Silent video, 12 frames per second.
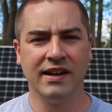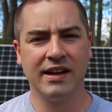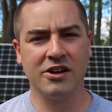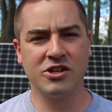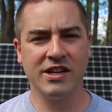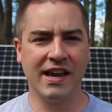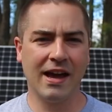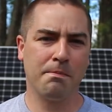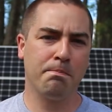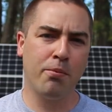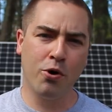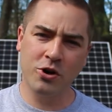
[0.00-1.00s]
Now she
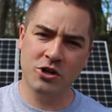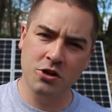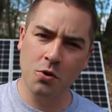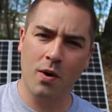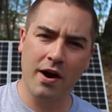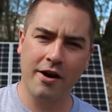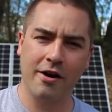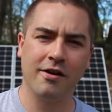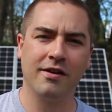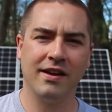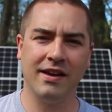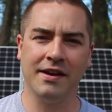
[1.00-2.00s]
can't push the
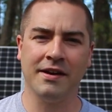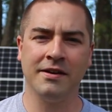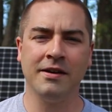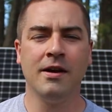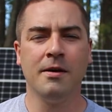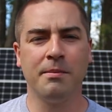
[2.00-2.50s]
wire in,